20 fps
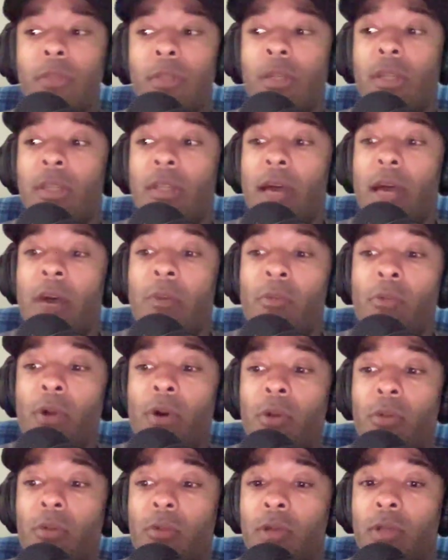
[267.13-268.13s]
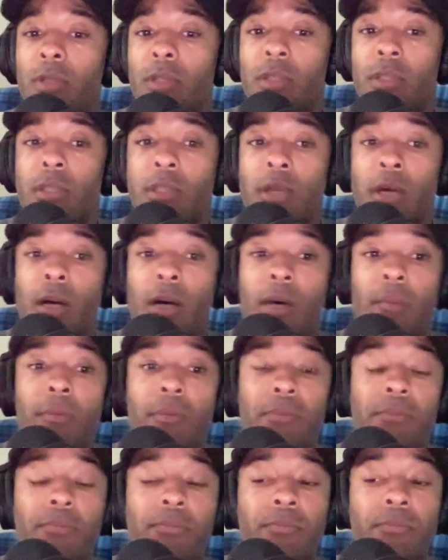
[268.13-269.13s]
and that one was,
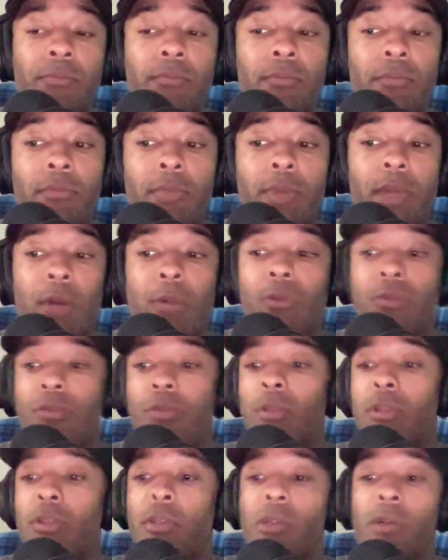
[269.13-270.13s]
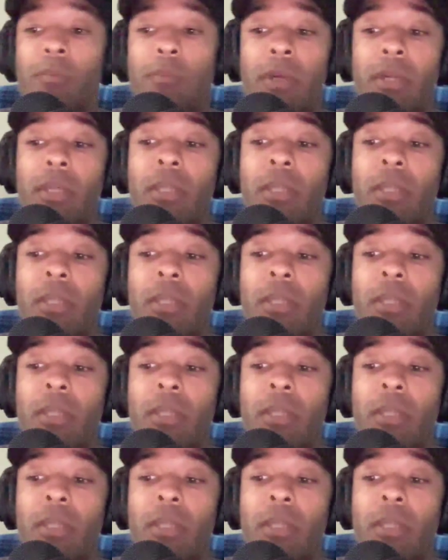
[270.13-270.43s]
um, I mean, that was really good, man.